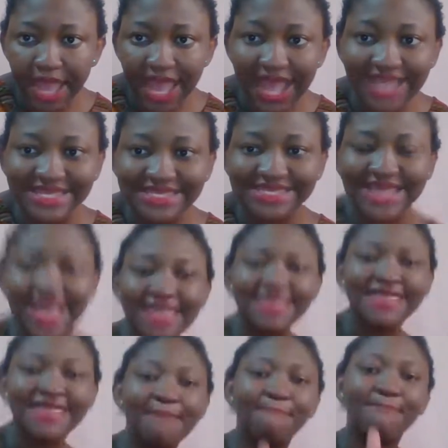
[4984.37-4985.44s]
and
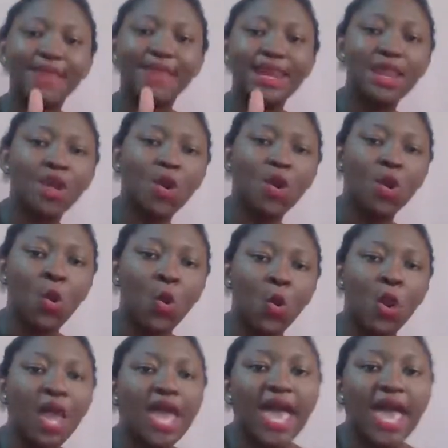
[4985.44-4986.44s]
Tenny Below,